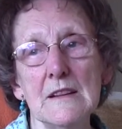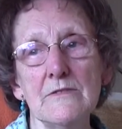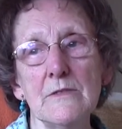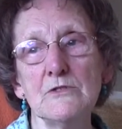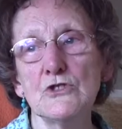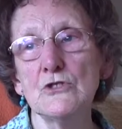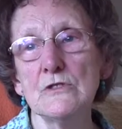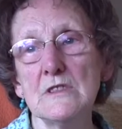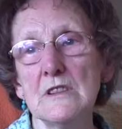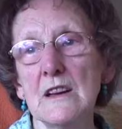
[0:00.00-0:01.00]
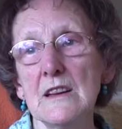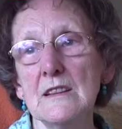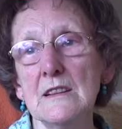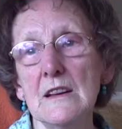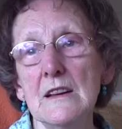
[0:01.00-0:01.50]
If it was during the
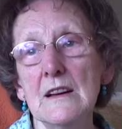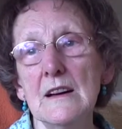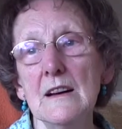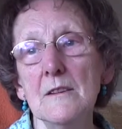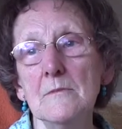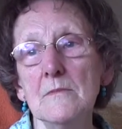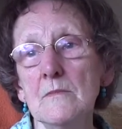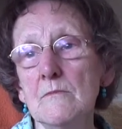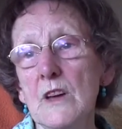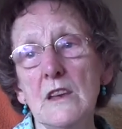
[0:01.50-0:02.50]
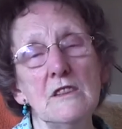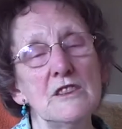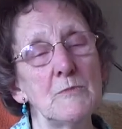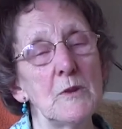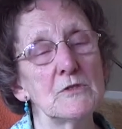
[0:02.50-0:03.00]
night, um, many of
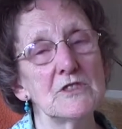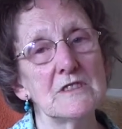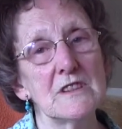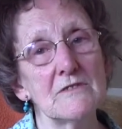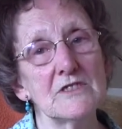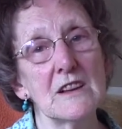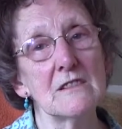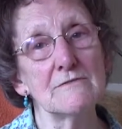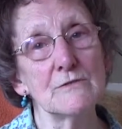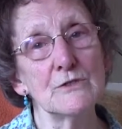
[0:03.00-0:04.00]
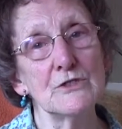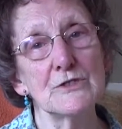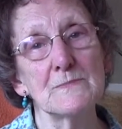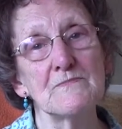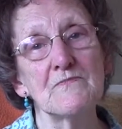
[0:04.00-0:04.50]
these people didn't have
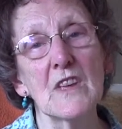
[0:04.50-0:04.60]
telephones,